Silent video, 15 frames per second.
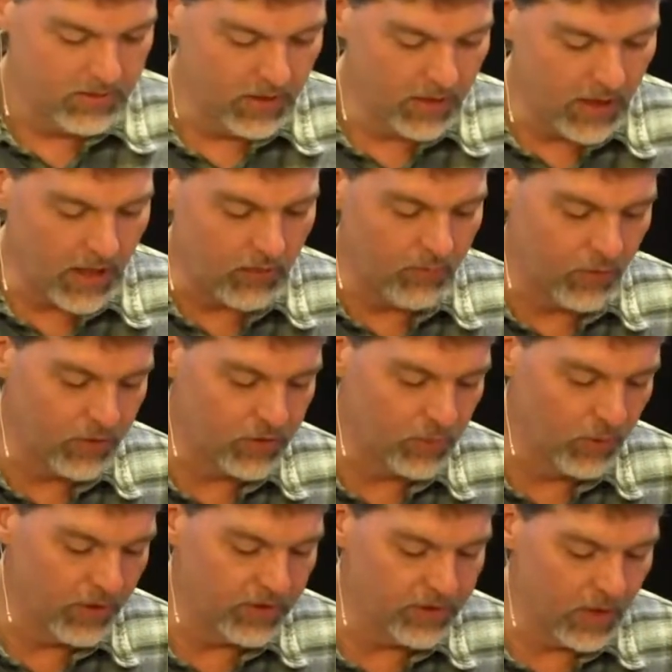Said that in verse
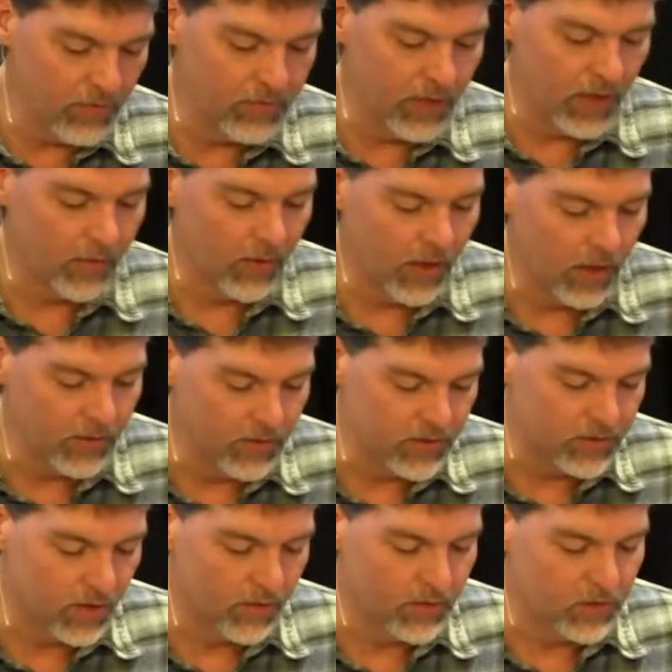27 that I read. The
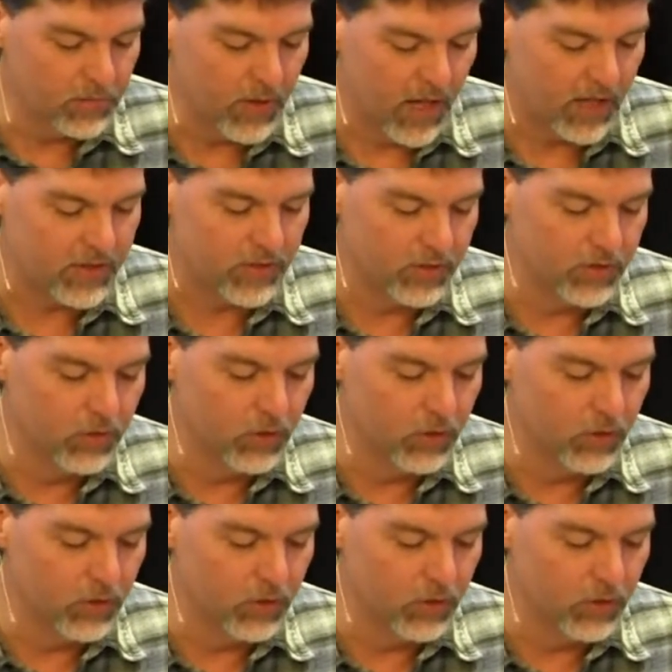servant's master